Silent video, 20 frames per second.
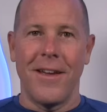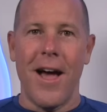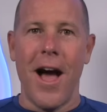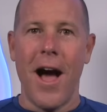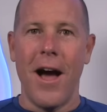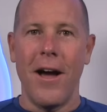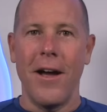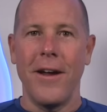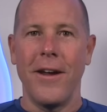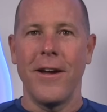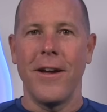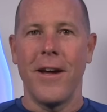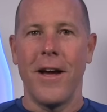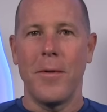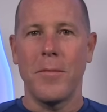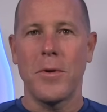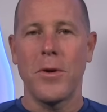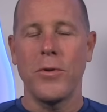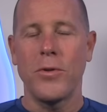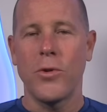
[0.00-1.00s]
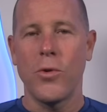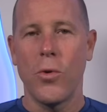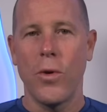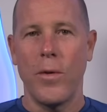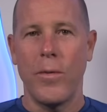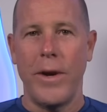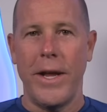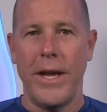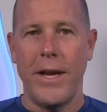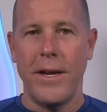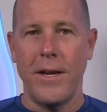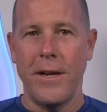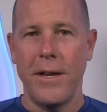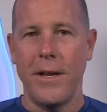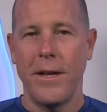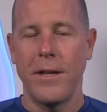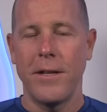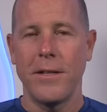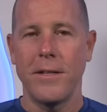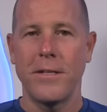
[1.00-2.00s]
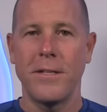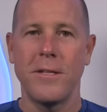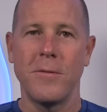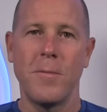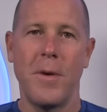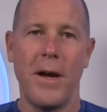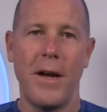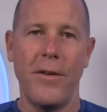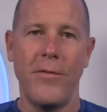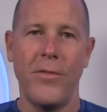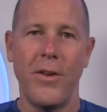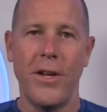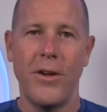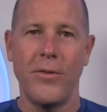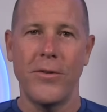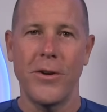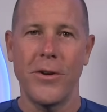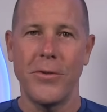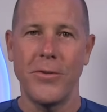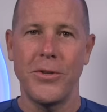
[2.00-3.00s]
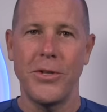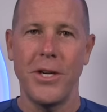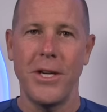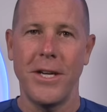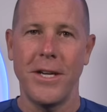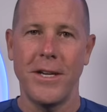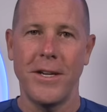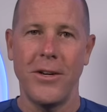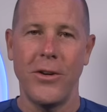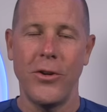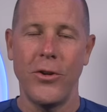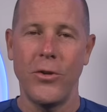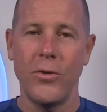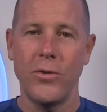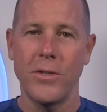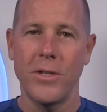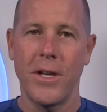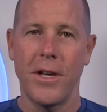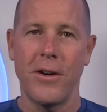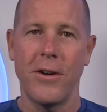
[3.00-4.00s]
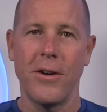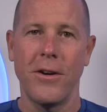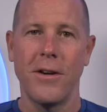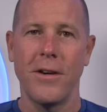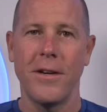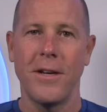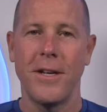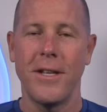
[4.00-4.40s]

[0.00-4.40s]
Hi, I'm Coach Corey Wayne, and this is my video coaching newsletter.